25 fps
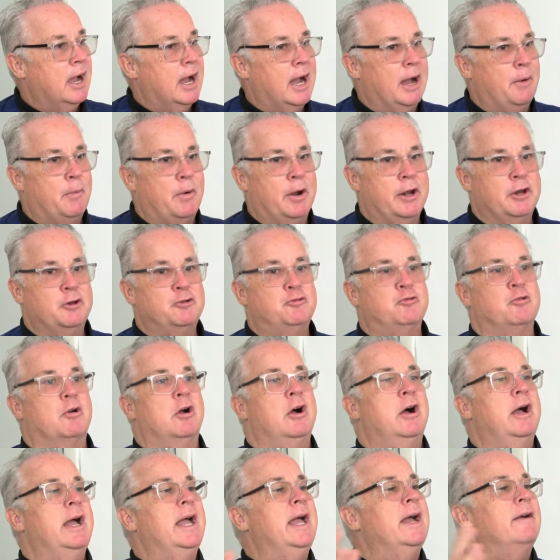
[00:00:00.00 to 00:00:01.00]
I want to
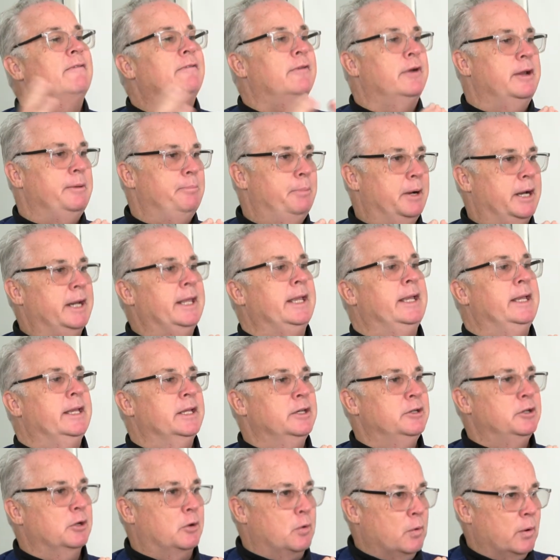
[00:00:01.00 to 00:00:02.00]
draw everybody
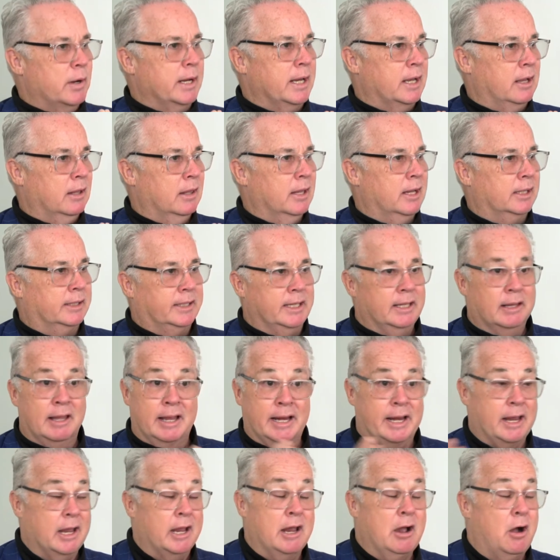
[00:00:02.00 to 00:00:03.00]
into coin collecting
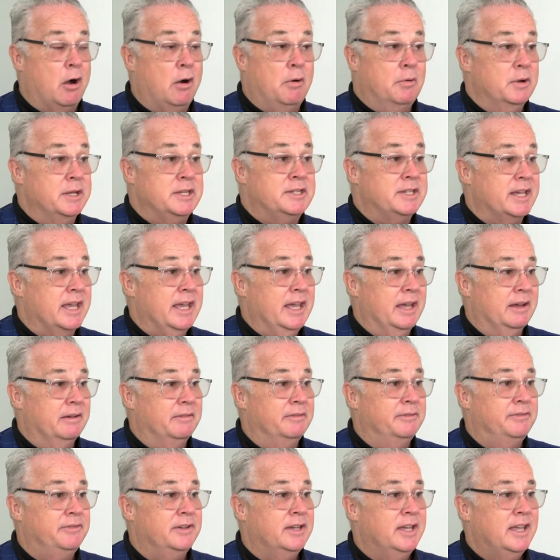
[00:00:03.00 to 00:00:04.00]
like I always
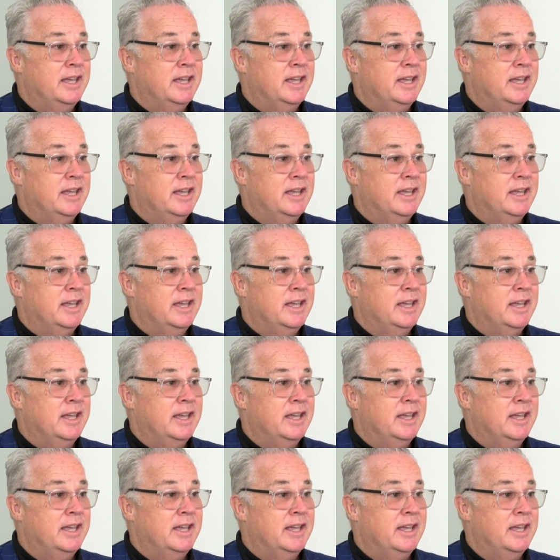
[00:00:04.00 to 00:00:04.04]
have.